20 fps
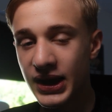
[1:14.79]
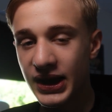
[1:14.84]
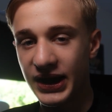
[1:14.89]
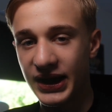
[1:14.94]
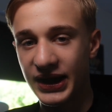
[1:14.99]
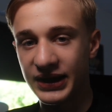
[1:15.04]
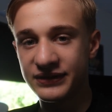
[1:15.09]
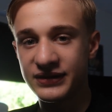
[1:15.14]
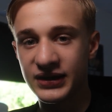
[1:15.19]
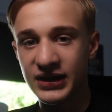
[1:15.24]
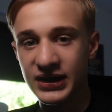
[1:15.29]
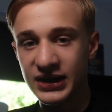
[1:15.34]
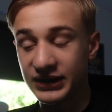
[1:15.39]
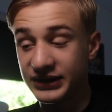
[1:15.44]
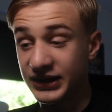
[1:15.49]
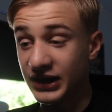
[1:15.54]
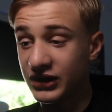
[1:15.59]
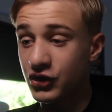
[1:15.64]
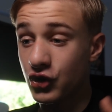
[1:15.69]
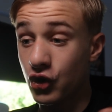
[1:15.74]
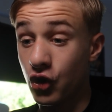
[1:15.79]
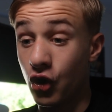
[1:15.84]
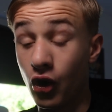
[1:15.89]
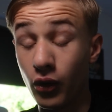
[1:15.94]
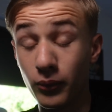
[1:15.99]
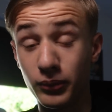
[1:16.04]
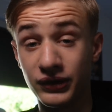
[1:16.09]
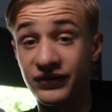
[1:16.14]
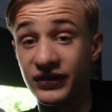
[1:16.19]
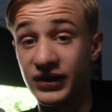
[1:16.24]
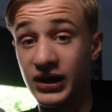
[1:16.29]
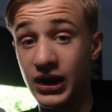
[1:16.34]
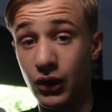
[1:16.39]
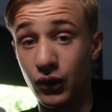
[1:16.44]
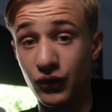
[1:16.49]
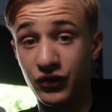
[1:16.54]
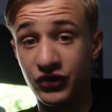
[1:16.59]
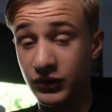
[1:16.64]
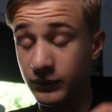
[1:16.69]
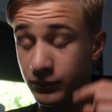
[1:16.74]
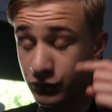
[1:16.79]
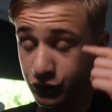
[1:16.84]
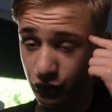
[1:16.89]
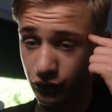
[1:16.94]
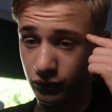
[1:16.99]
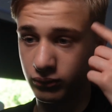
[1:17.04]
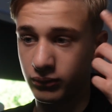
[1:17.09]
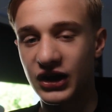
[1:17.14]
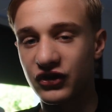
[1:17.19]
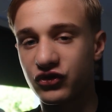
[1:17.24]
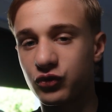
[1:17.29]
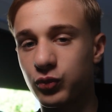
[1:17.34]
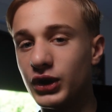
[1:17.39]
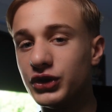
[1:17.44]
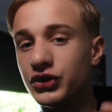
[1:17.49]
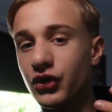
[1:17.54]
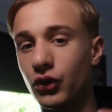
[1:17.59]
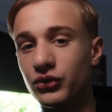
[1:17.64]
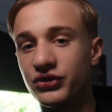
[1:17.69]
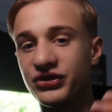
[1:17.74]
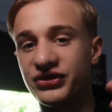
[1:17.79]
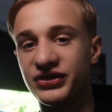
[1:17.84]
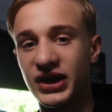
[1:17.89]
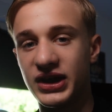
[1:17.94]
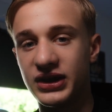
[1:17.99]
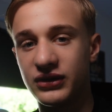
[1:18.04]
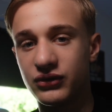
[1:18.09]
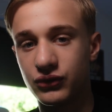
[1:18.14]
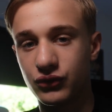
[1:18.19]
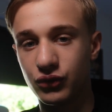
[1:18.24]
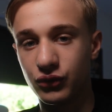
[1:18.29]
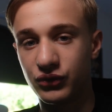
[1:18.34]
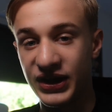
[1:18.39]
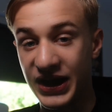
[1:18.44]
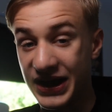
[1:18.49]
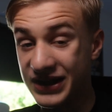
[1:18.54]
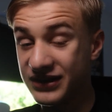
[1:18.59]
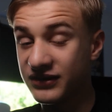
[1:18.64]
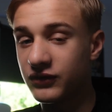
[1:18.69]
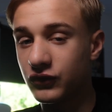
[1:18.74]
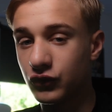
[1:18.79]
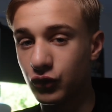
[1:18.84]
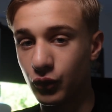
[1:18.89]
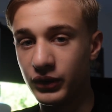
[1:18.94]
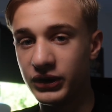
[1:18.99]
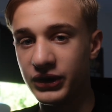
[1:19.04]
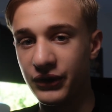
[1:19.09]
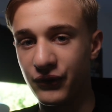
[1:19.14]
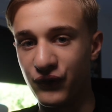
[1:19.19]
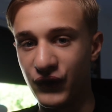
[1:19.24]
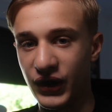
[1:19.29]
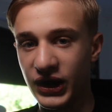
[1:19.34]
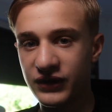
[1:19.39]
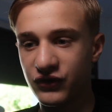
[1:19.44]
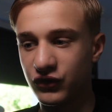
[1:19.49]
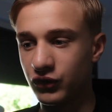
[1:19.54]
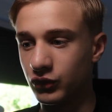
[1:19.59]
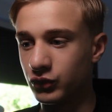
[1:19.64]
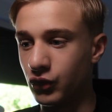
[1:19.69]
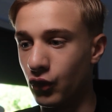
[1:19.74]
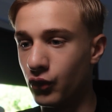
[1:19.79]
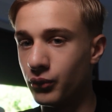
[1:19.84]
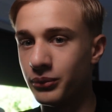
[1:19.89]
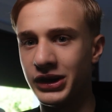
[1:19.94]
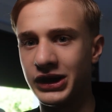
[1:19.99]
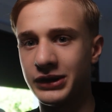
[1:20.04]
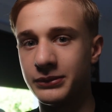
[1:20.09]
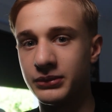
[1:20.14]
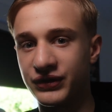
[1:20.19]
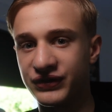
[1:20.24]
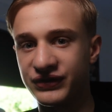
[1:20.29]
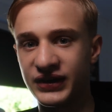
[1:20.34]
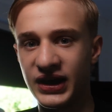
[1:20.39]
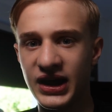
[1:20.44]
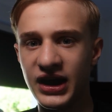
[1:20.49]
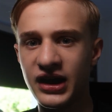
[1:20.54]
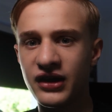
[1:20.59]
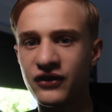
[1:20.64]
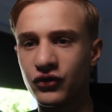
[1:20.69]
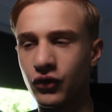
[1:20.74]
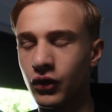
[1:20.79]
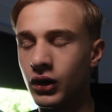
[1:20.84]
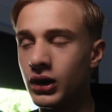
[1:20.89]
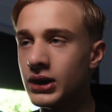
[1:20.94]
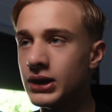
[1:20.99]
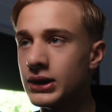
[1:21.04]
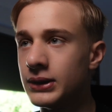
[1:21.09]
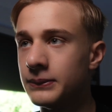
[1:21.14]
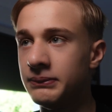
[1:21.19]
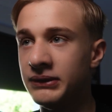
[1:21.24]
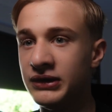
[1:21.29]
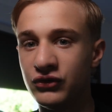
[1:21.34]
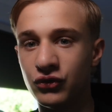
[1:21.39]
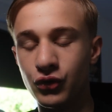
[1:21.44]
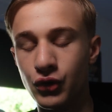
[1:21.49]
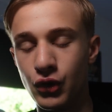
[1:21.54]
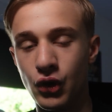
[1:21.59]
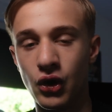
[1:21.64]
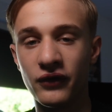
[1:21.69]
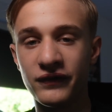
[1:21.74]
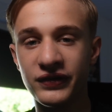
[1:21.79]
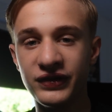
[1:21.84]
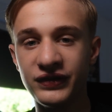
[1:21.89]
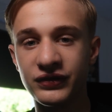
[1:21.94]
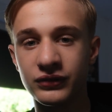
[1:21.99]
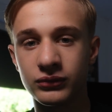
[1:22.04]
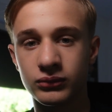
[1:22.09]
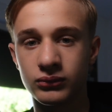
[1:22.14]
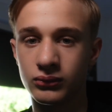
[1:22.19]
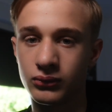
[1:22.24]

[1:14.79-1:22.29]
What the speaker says: and that calmness allows him to as well don't stay too tense during the fight, so don't make mistakes or be too nervous.